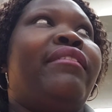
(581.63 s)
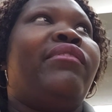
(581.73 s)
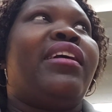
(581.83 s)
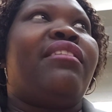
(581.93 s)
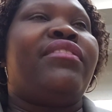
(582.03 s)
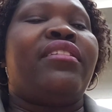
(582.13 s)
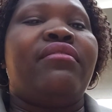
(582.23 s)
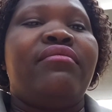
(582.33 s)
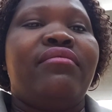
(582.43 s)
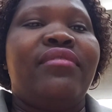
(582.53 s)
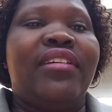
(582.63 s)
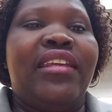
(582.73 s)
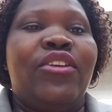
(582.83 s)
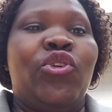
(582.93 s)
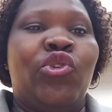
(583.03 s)
even have
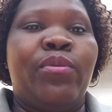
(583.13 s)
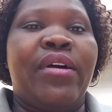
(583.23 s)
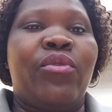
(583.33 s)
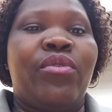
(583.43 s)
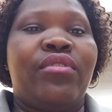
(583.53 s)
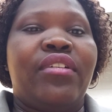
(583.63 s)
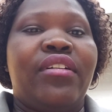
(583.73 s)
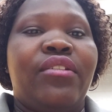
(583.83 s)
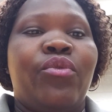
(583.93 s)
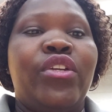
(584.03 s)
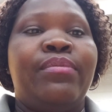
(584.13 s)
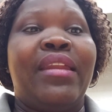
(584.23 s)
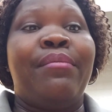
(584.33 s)
any YouTube equipment.